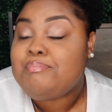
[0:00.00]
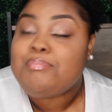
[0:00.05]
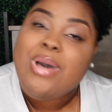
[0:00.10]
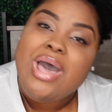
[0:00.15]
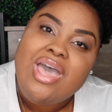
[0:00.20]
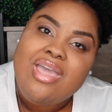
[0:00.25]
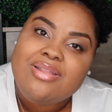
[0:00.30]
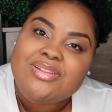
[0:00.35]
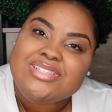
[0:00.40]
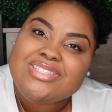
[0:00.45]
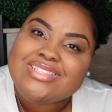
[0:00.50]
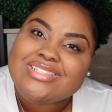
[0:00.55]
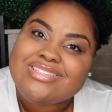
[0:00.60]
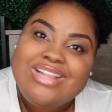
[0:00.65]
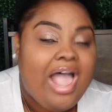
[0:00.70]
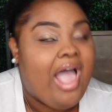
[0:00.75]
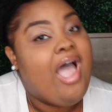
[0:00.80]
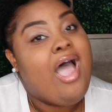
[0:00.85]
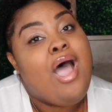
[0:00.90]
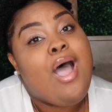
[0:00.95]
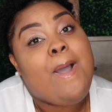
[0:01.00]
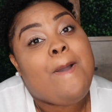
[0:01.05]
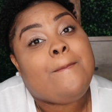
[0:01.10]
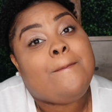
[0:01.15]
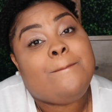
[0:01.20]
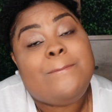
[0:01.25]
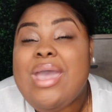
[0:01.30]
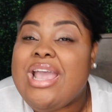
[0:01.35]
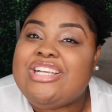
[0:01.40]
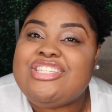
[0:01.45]
But
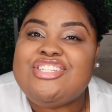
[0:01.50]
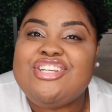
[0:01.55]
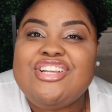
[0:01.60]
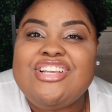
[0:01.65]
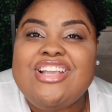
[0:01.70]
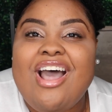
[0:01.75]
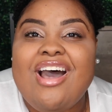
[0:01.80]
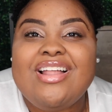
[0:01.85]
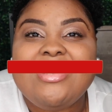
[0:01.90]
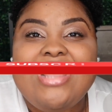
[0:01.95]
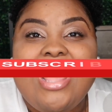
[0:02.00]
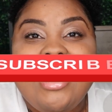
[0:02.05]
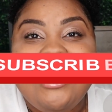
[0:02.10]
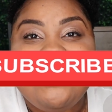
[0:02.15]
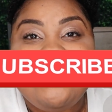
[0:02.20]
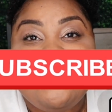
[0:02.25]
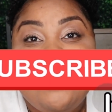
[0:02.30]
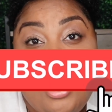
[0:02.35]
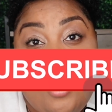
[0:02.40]
make sure y'all like,